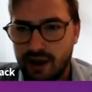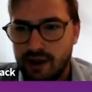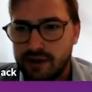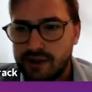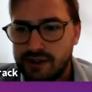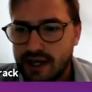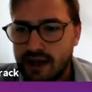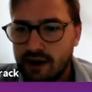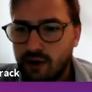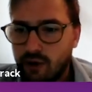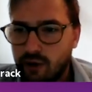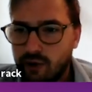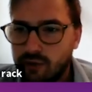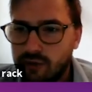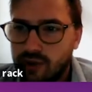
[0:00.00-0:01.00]
Does that
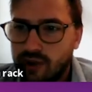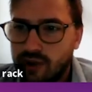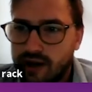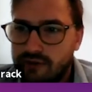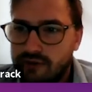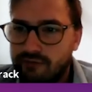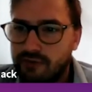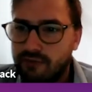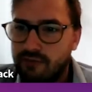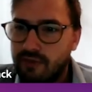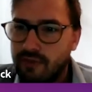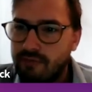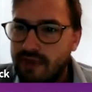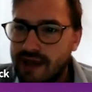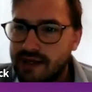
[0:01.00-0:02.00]
all kind of
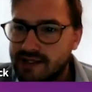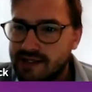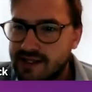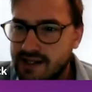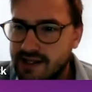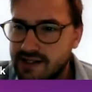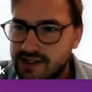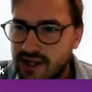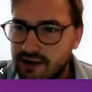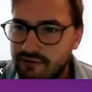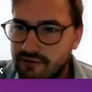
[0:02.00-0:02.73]
make sense so